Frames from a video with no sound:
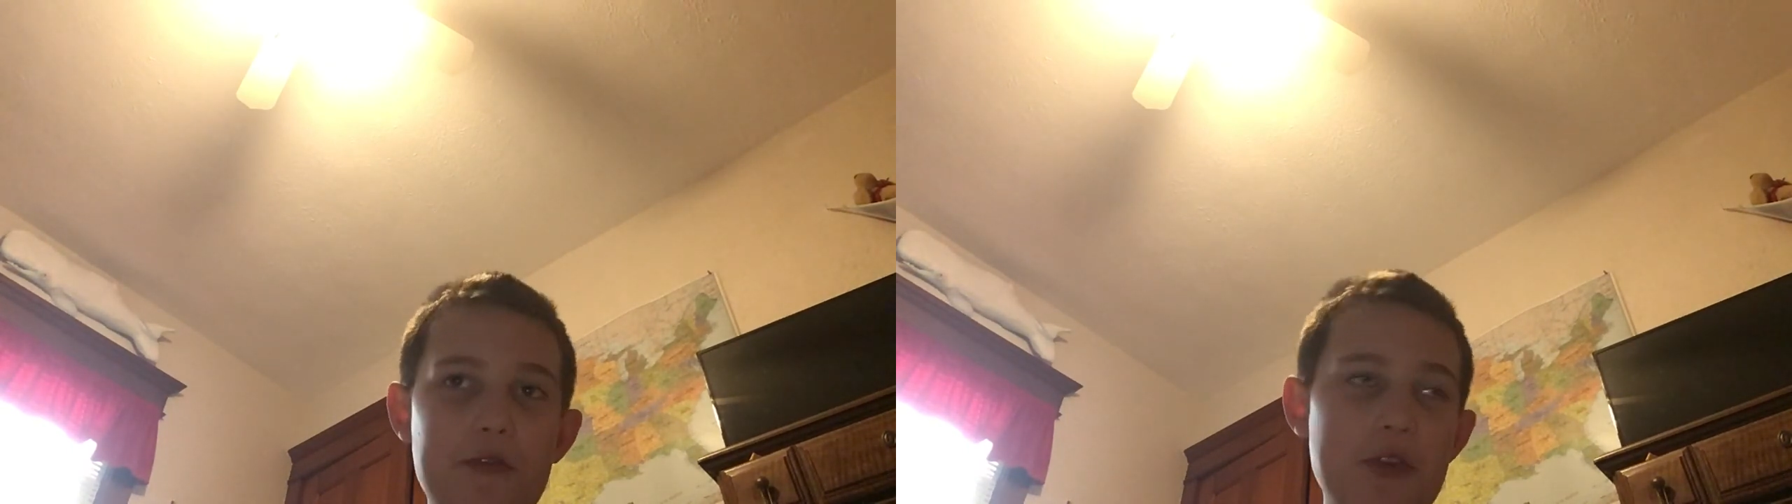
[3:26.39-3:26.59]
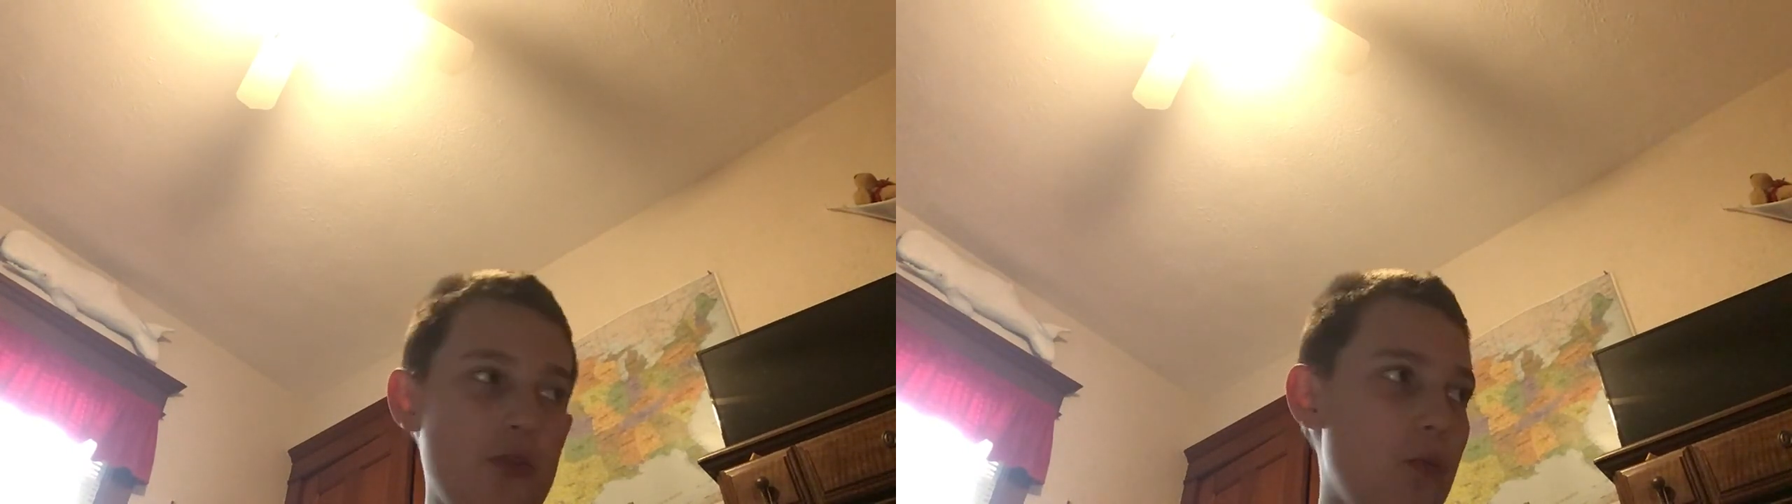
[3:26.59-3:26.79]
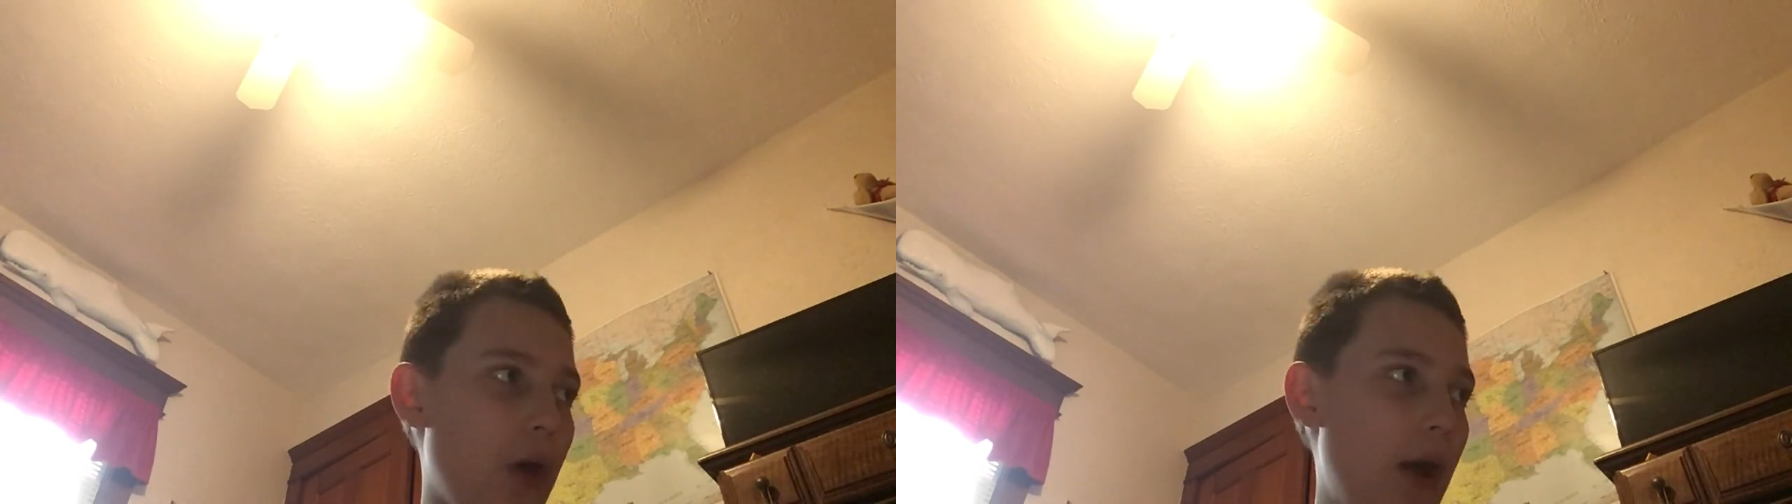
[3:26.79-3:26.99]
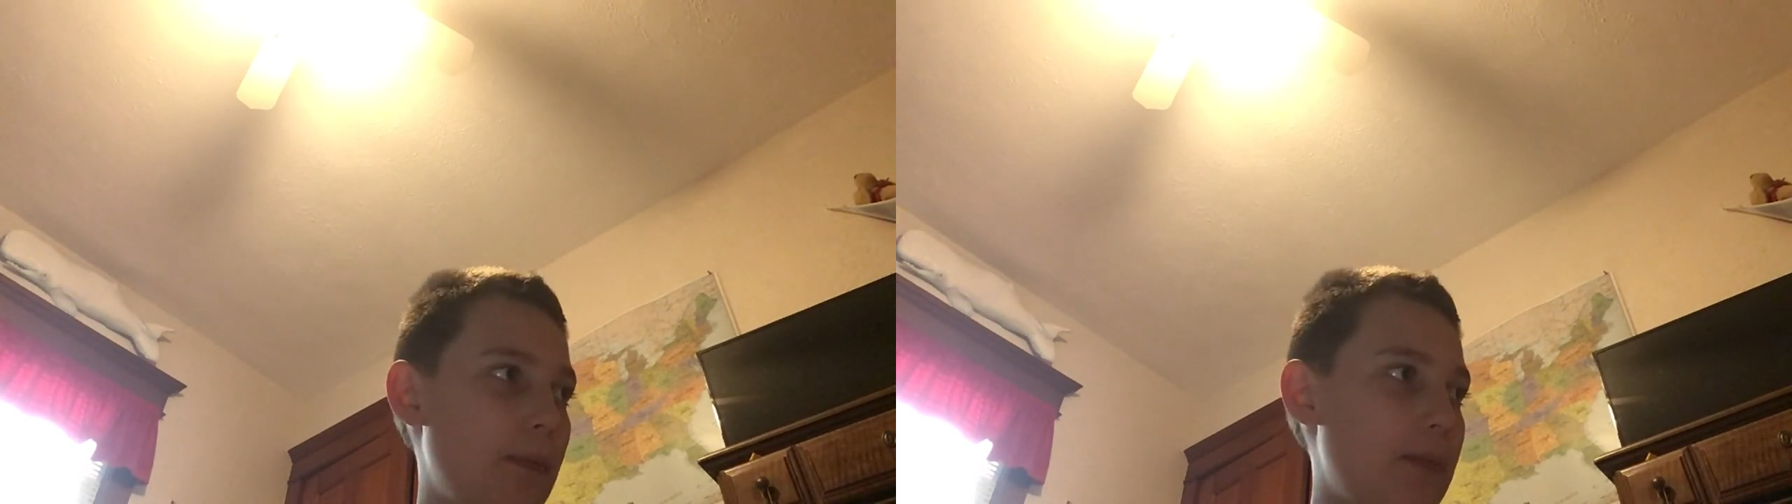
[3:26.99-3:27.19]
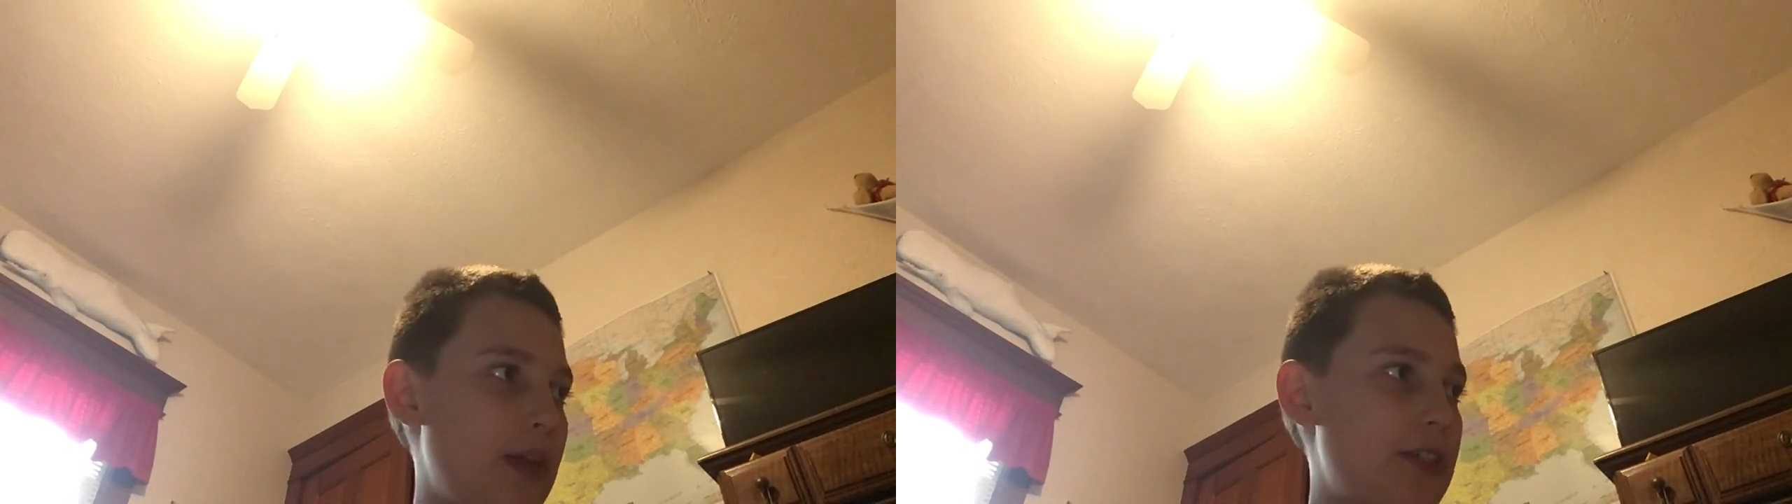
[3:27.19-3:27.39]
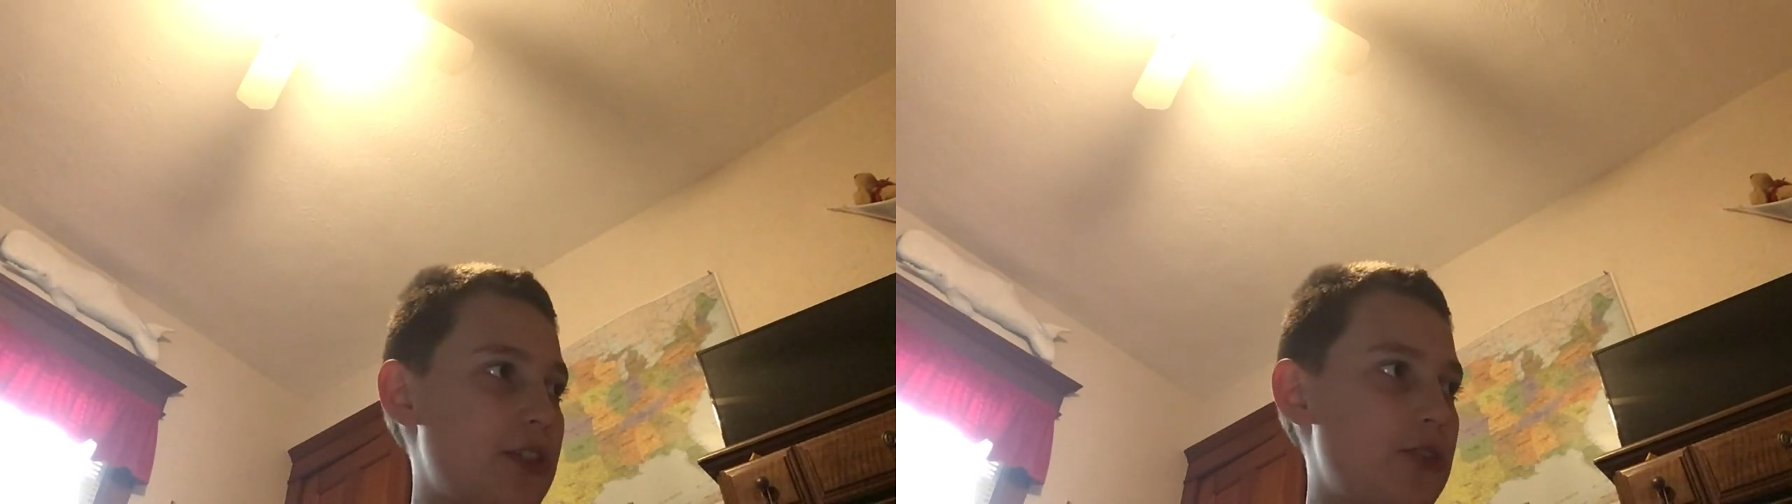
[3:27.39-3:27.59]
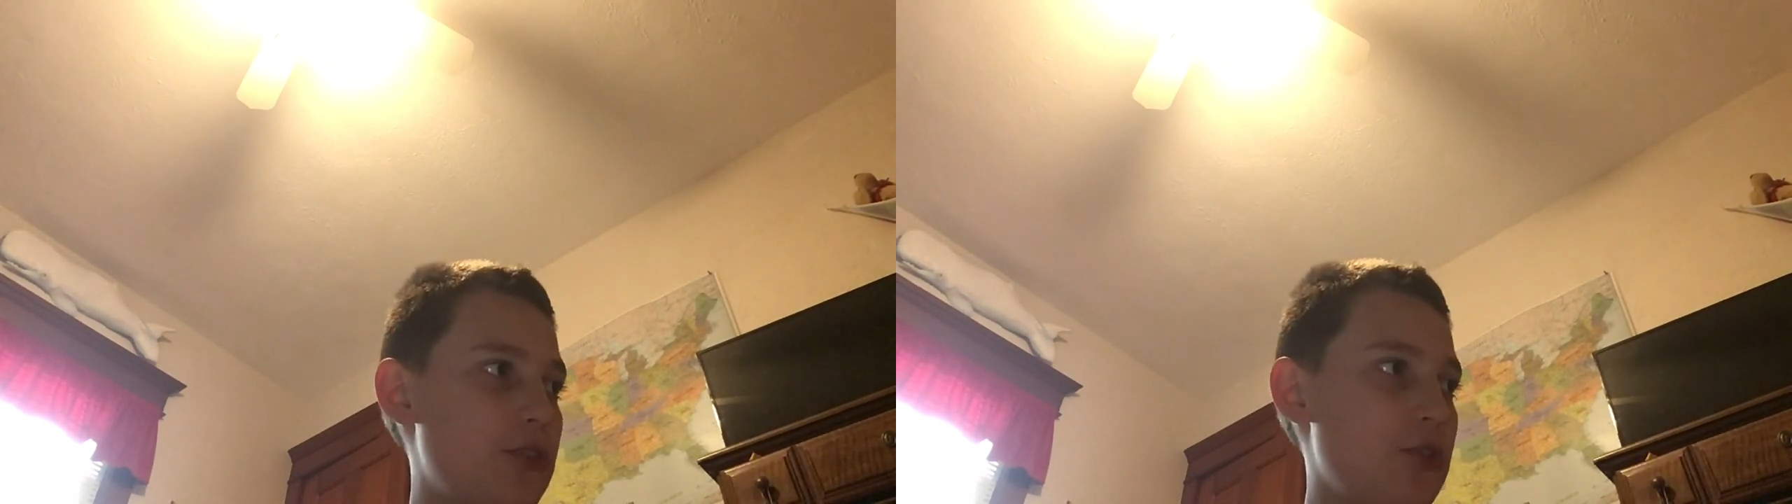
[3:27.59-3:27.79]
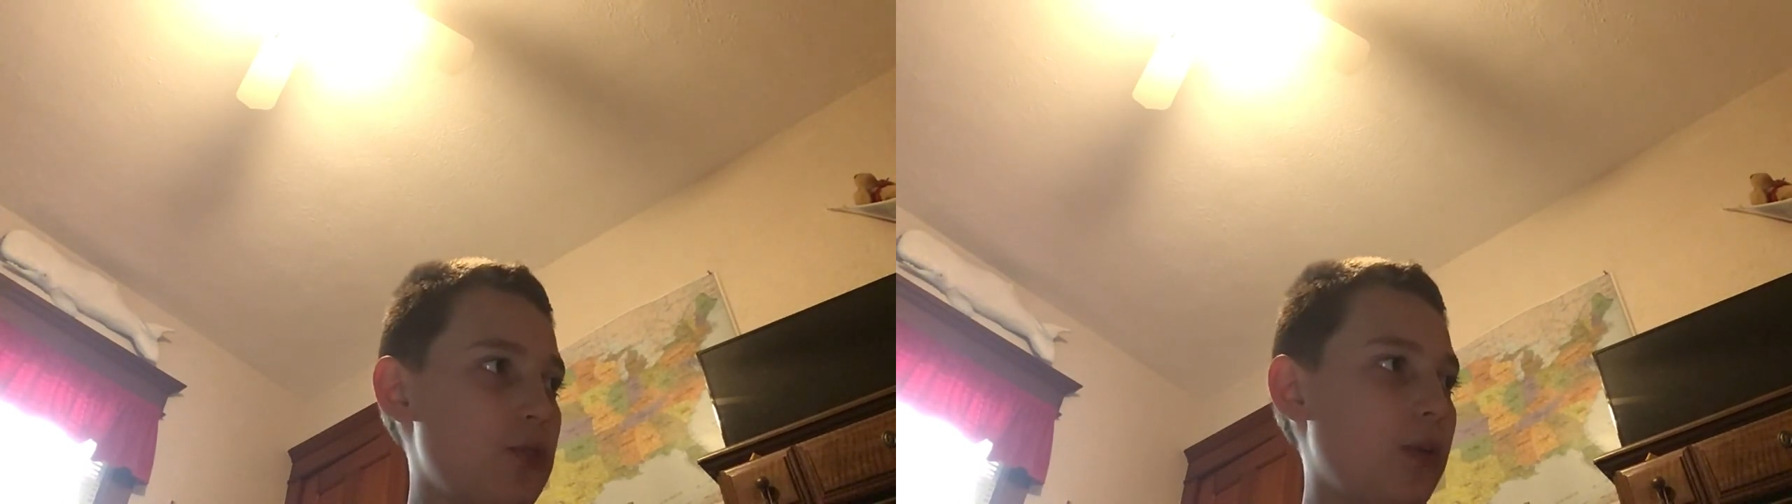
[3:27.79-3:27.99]
you want me to
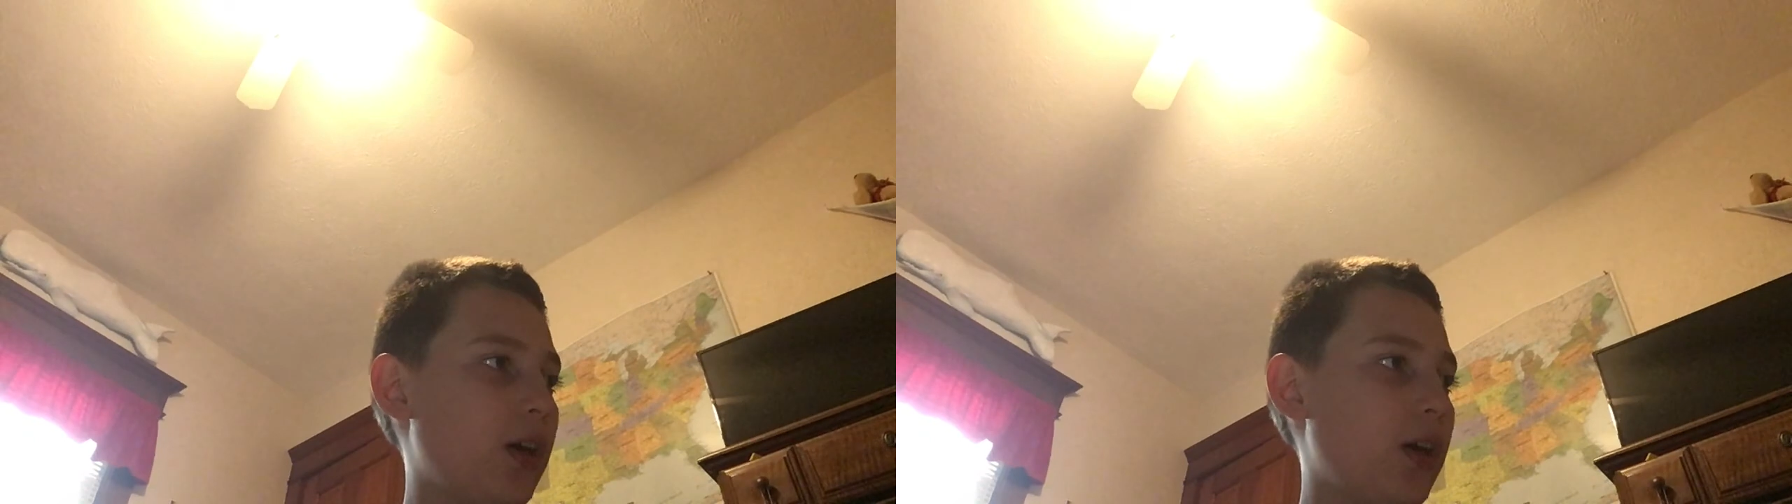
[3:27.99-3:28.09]
do